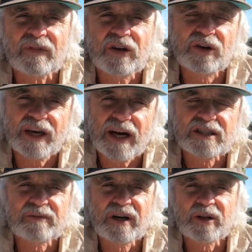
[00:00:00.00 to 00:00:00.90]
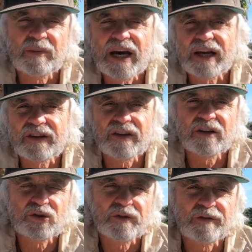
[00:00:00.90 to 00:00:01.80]
you can cast them out the back and then
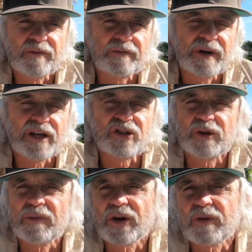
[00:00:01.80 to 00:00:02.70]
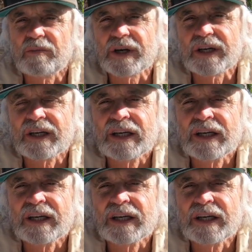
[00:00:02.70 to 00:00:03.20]
they'll drift past your boat, but